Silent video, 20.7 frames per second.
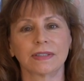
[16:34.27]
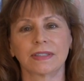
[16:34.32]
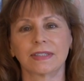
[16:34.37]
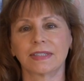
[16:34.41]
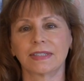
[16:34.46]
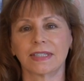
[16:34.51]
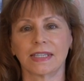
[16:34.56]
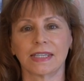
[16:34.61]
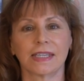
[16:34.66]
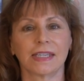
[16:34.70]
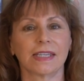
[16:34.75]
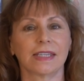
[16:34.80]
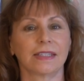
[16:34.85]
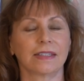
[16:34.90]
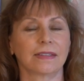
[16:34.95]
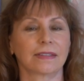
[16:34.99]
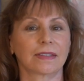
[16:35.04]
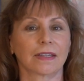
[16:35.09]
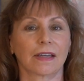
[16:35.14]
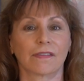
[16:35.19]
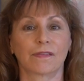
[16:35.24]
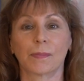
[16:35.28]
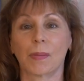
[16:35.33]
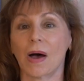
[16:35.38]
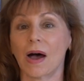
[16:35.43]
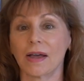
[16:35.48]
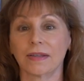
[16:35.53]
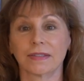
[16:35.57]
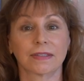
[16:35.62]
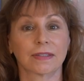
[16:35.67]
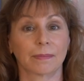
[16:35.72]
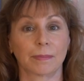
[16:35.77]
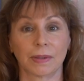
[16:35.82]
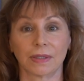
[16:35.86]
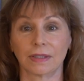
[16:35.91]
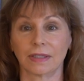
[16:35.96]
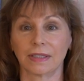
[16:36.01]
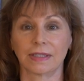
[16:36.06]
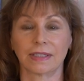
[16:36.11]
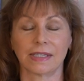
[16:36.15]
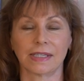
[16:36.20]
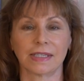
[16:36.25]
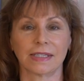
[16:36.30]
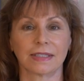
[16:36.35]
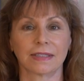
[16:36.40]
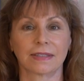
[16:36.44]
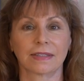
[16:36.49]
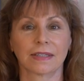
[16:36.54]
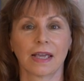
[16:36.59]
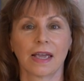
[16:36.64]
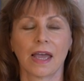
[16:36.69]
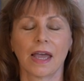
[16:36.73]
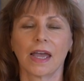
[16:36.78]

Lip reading: seas of possibilities.